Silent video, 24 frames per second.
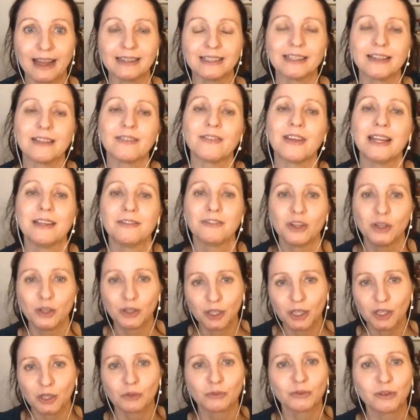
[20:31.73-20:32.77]
And they, if you
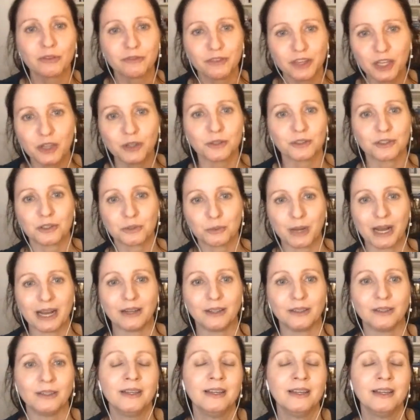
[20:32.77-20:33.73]
look at your reviews as well,